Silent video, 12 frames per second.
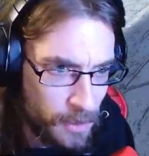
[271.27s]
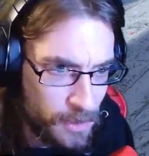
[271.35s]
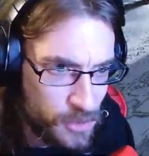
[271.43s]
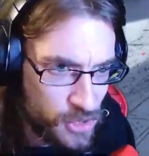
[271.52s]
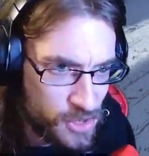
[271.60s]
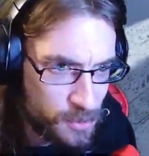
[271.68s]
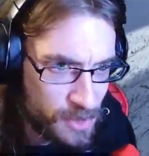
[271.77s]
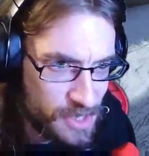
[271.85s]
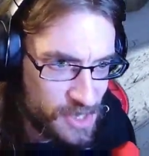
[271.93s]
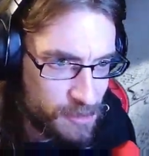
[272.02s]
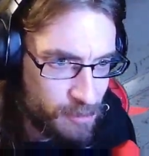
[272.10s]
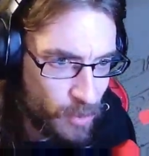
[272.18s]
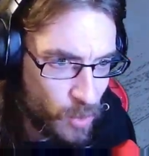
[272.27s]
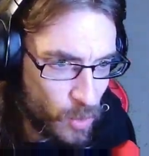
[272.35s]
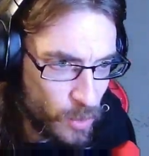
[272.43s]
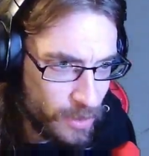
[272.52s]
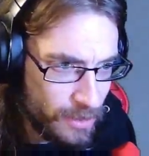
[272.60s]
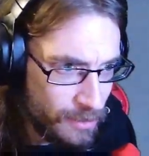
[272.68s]
will just
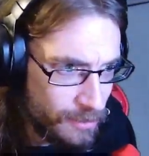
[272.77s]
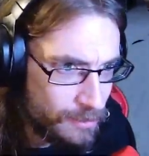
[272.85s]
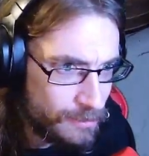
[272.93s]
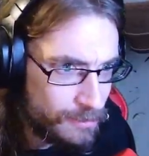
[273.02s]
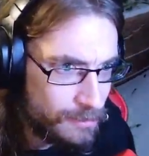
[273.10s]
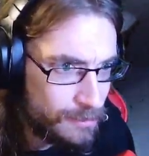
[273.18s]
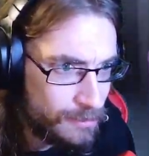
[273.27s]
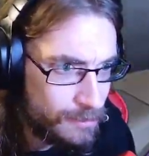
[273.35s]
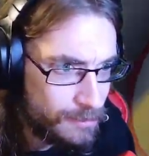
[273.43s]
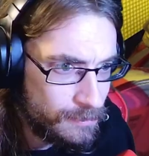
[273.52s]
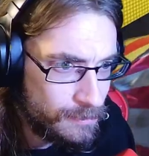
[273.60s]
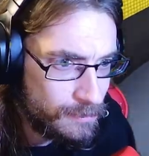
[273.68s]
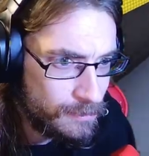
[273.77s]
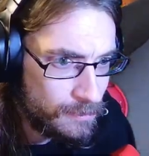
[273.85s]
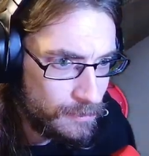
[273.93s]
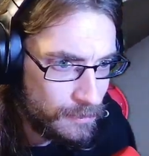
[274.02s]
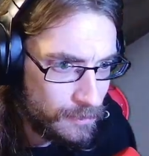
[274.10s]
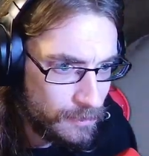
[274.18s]
respawn.
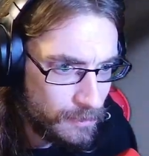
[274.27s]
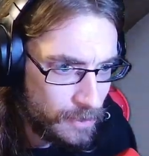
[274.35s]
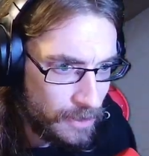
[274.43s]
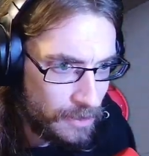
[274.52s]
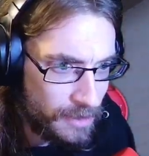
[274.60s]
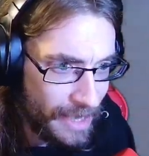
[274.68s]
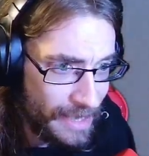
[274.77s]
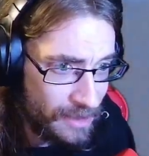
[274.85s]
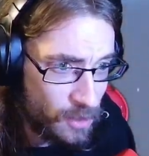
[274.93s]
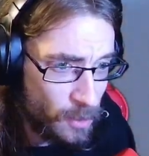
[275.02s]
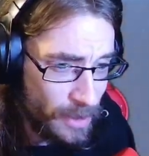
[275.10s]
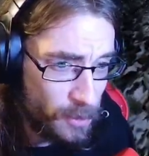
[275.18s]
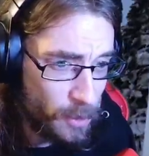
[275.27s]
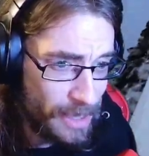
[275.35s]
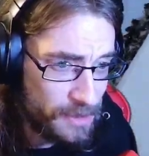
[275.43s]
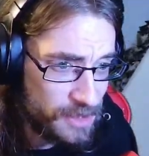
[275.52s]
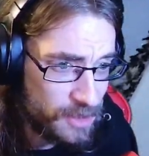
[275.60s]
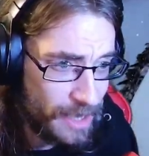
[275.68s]
The they had a, quite a
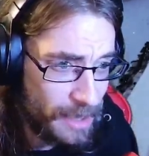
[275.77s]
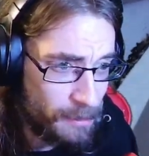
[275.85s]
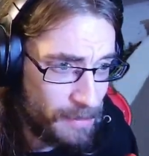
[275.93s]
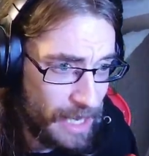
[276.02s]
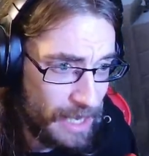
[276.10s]
while to grab me.